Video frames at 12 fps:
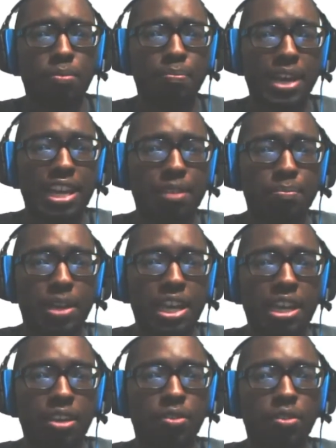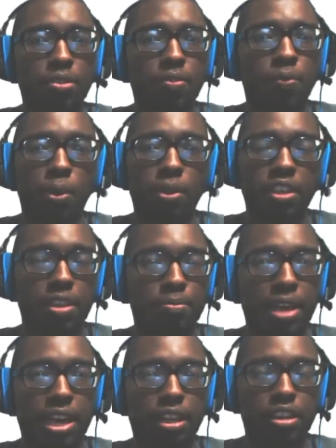Bang Bang Fourth
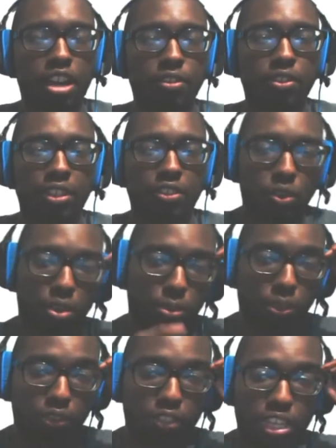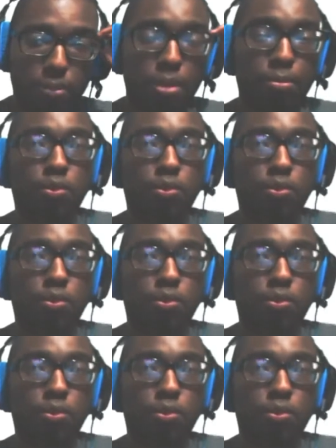Impact cover. So let's go ahead and roll this clip.